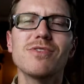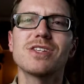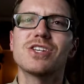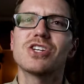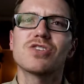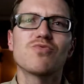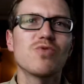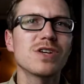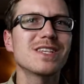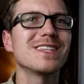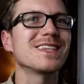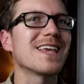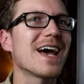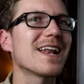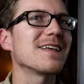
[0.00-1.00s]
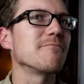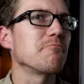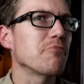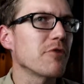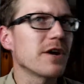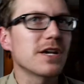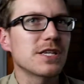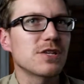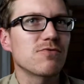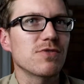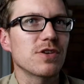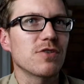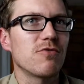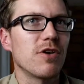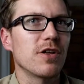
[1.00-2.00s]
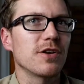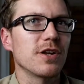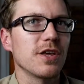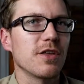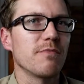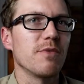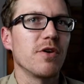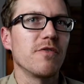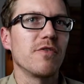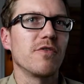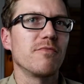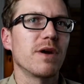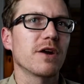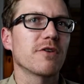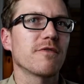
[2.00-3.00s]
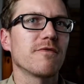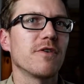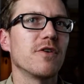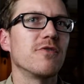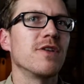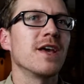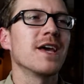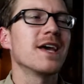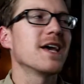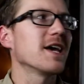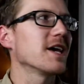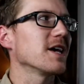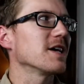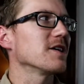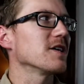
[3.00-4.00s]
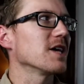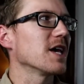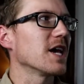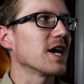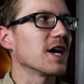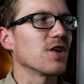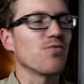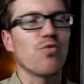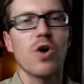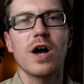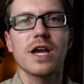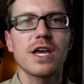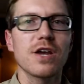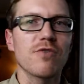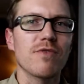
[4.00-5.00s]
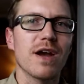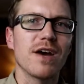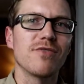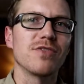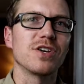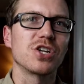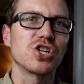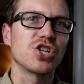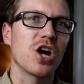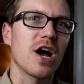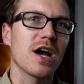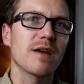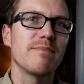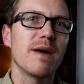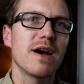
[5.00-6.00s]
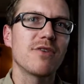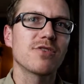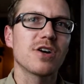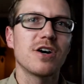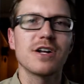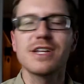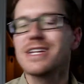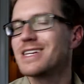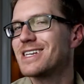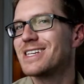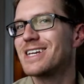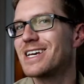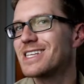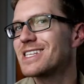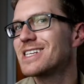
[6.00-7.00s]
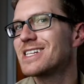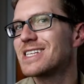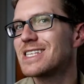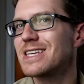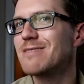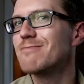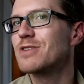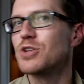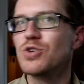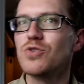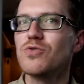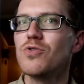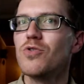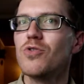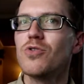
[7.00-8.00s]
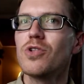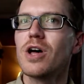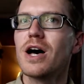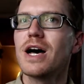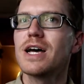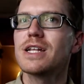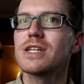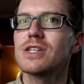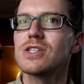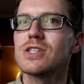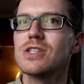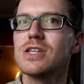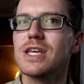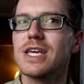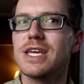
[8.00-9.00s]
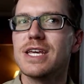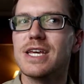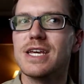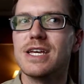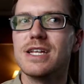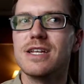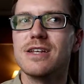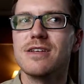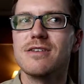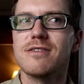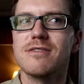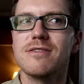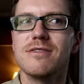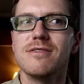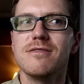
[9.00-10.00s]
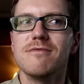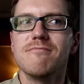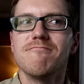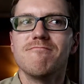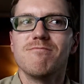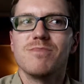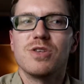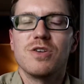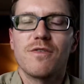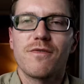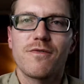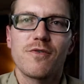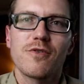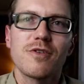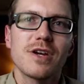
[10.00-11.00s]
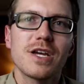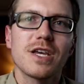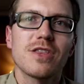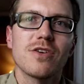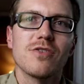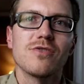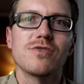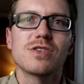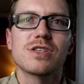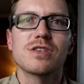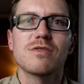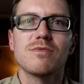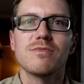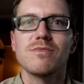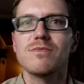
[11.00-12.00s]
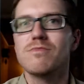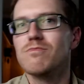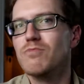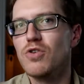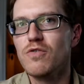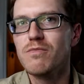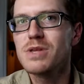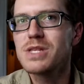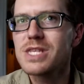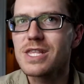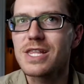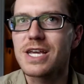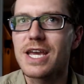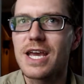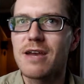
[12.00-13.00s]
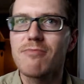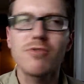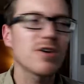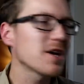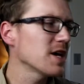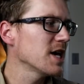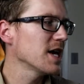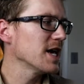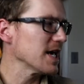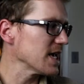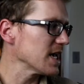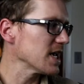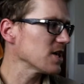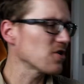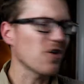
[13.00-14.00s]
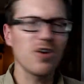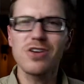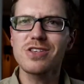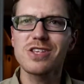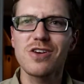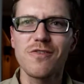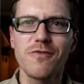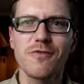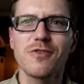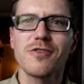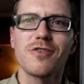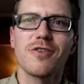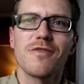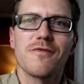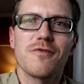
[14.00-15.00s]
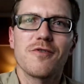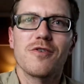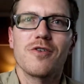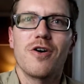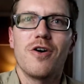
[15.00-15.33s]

just wasn't that impressed with the quality of the Movo microphone. And walking around, the shock mount on it doesn't seem to do a whole lot in deferring those movements in the camera. And also for